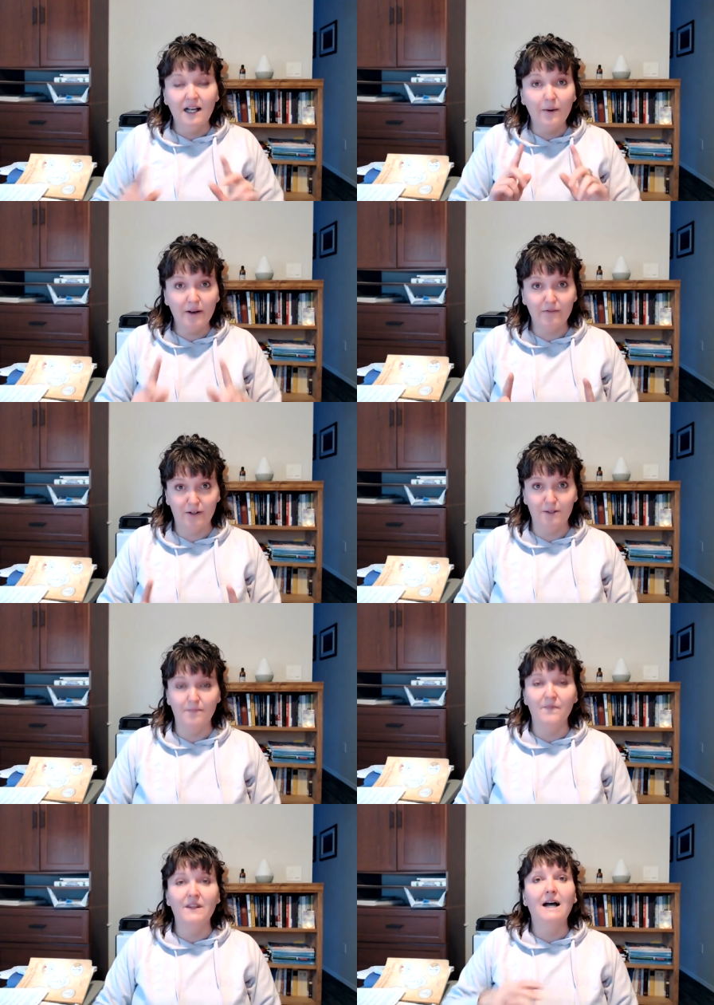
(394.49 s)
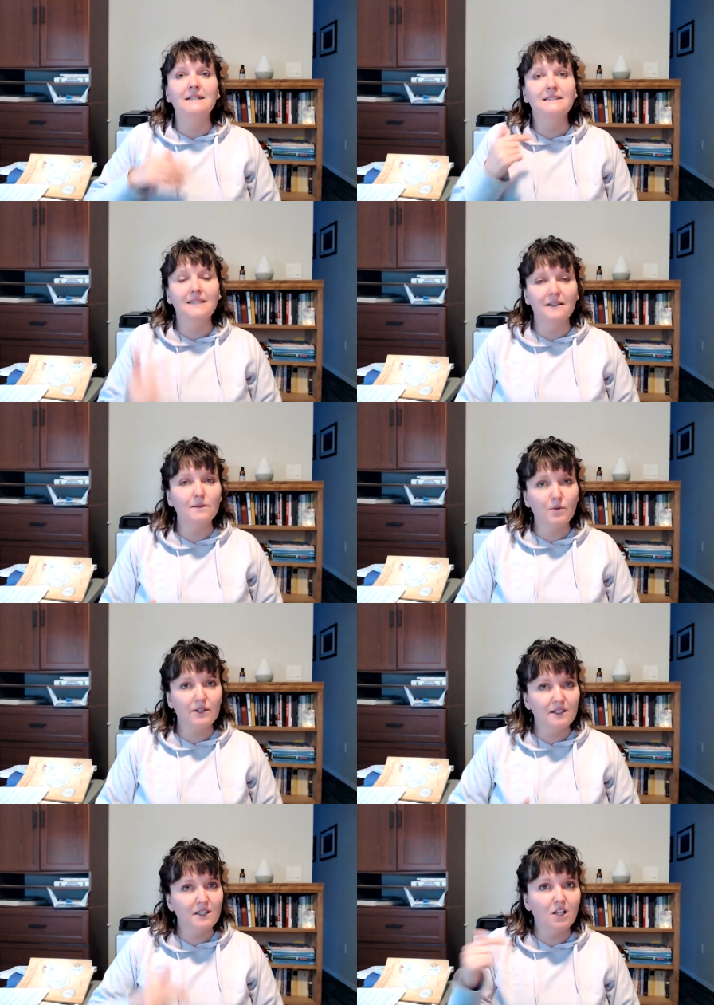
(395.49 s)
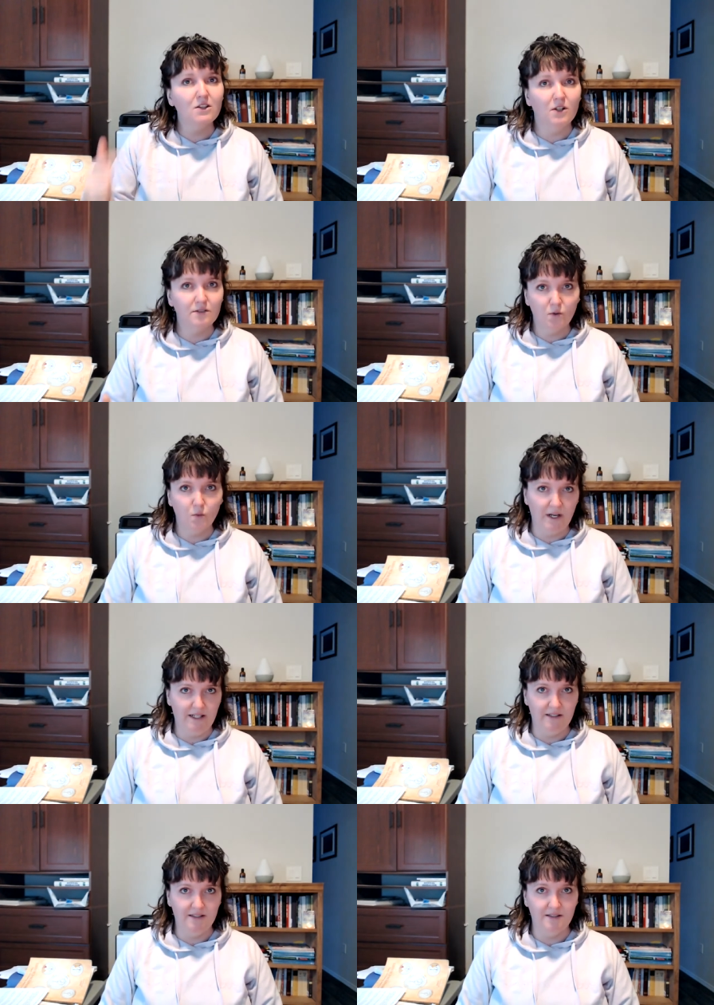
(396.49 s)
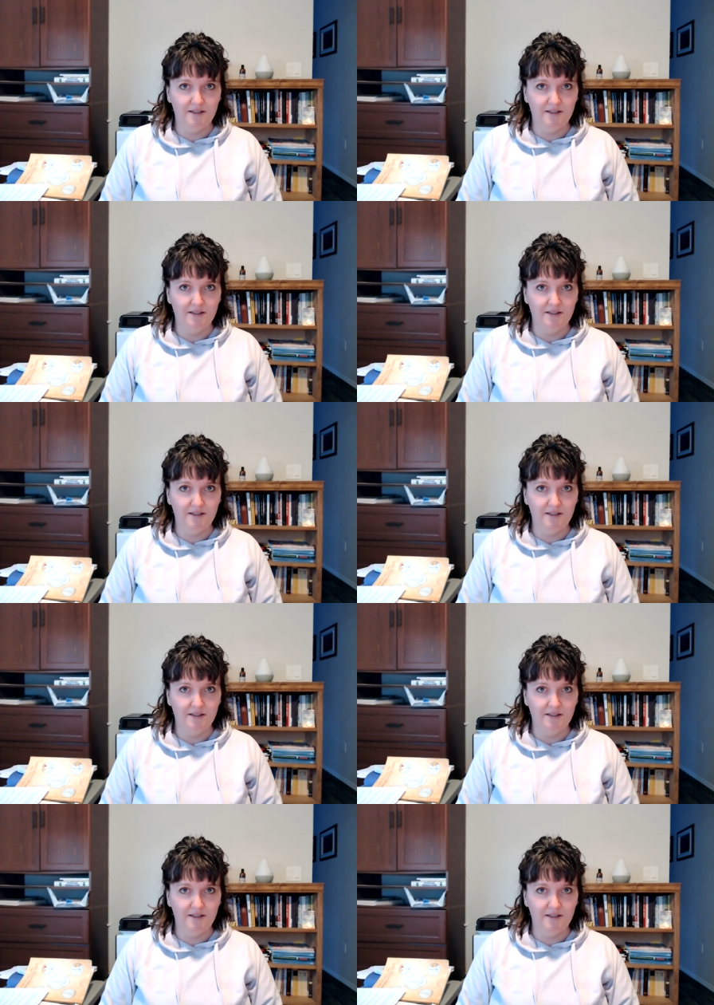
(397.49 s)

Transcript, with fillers: However, I celebrated along the way.